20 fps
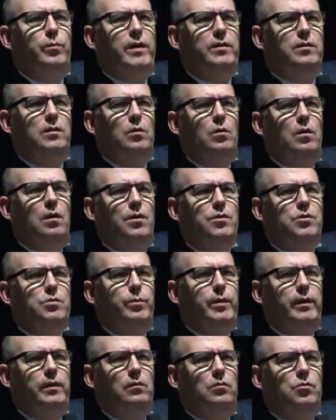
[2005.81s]
Bendigo
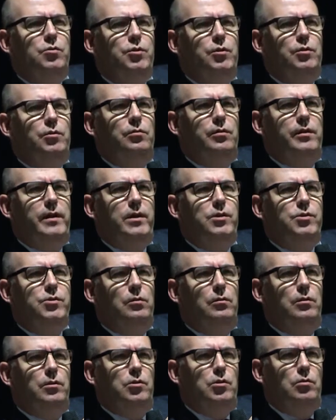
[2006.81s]
Hospital should
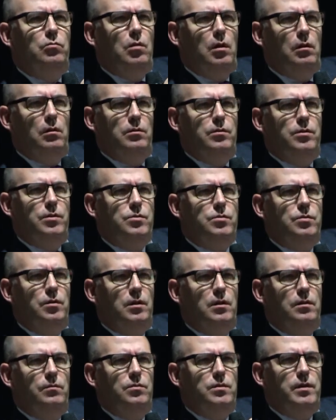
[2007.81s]
credential the neurologists that give